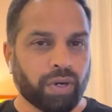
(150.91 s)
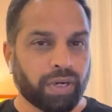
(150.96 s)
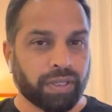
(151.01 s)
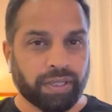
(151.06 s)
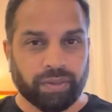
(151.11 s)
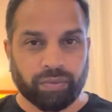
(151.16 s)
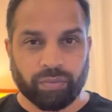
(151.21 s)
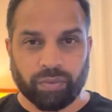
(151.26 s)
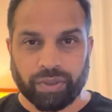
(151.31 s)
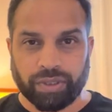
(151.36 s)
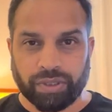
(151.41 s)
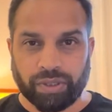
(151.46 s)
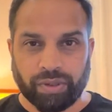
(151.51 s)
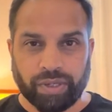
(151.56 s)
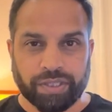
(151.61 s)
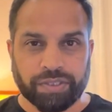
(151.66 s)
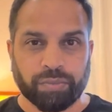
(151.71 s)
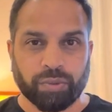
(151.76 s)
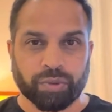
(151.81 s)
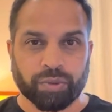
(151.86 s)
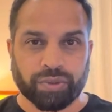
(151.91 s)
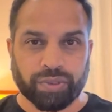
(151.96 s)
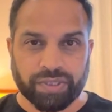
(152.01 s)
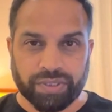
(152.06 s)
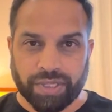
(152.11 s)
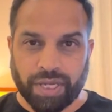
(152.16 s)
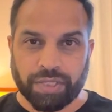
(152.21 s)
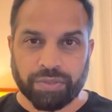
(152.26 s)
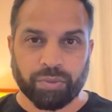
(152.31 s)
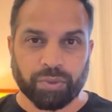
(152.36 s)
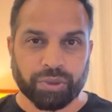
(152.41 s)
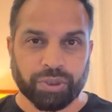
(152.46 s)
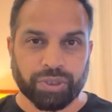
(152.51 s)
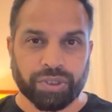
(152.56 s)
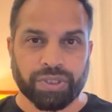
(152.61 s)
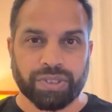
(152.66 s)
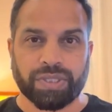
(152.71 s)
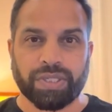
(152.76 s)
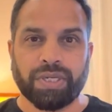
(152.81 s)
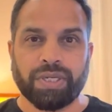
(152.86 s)
are your risk
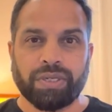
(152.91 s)
exposures,